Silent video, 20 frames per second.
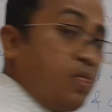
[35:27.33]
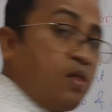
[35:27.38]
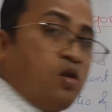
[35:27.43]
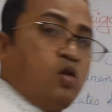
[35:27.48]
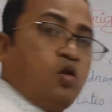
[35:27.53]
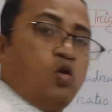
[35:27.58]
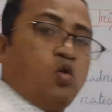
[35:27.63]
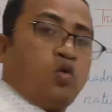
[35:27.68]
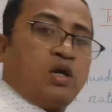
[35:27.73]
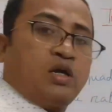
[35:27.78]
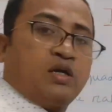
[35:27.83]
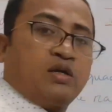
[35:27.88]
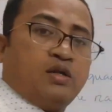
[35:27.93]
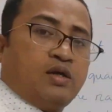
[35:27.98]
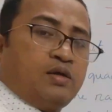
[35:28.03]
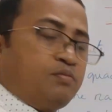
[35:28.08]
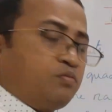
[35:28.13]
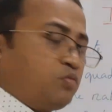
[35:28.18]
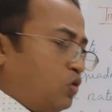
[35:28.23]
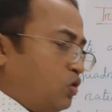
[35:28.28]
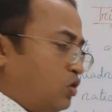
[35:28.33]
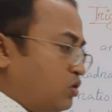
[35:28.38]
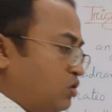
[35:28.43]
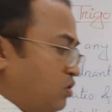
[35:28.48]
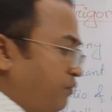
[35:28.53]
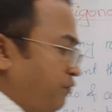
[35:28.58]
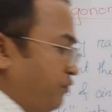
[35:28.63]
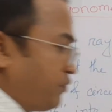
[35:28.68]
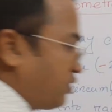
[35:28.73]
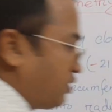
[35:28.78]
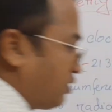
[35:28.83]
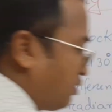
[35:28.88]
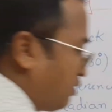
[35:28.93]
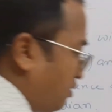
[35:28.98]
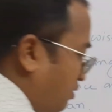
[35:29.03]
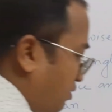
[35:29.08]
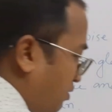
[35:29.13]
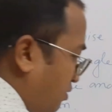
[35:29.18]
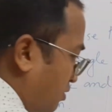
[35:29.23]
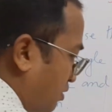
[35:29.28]
look at the board,
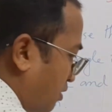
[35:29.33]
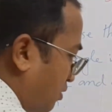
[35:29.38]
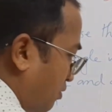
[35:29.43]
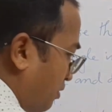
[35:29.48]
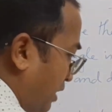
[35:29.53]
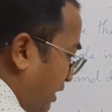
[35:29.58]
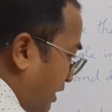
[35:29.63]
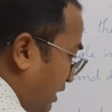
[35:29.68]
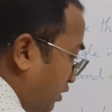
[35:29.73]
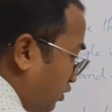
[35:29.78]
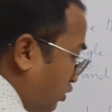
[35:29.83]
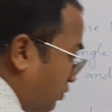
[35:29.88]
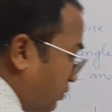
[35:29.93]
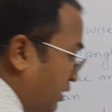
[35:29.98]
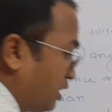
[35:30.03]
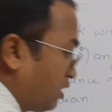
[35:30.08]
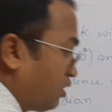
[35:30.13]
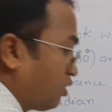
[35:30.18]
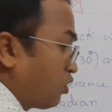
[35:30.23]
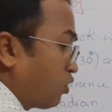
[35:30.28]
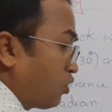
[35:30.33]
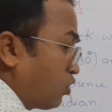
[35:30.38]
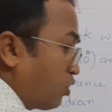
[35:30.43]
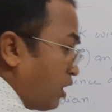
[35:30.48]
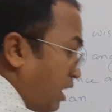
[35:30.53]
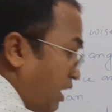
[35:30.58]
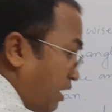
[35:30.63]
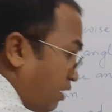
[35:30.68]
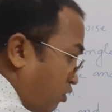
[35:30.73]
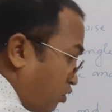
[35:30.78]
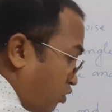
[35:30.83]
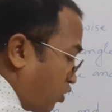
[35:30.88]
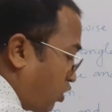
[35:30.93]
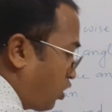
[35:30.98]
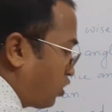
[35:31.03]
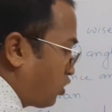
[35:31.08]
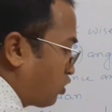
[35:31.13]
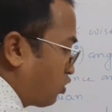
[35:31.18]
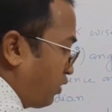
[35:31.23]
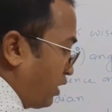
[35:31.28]
it will be
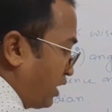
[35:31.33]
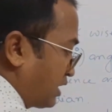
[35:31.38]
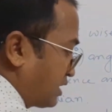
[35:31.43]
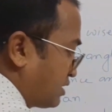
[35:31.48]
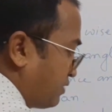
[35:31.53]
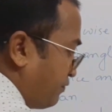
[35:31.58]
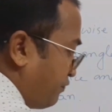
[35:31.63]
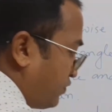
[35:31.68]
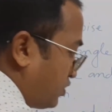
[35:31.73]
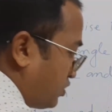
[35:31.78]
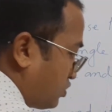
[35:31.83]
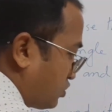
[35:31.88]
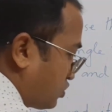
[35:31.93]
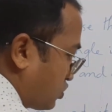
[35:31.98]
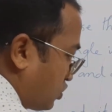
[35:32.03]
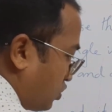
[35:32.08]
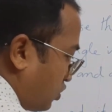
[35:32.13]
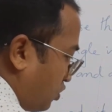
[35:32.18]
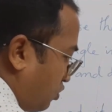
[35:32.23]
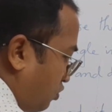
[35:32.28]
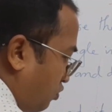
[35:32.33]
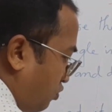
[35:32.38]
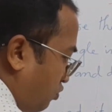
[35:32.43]
clockwise. So